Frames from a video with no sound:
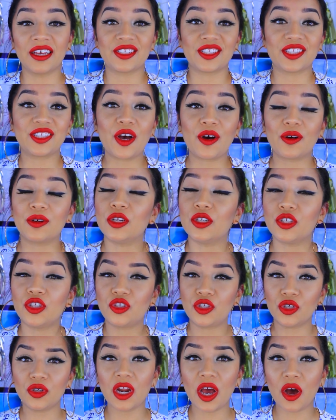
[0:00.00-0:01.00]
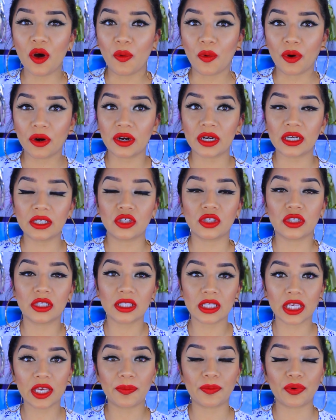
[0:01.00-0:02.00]
So do not worry,
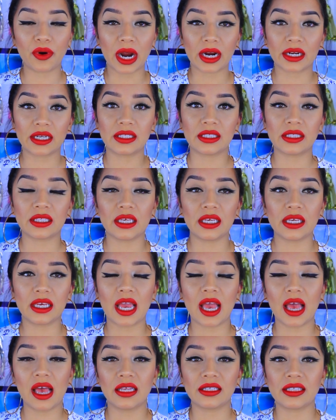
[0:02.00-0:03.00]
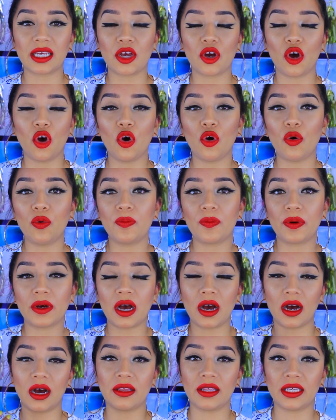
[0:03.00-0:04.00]
just keep practicing, and I hope
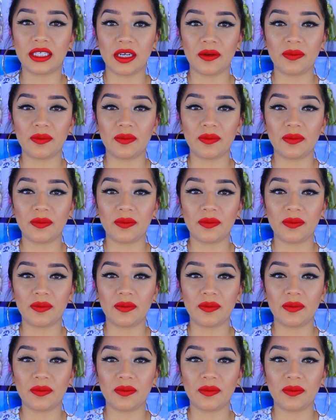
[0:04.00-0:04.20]
the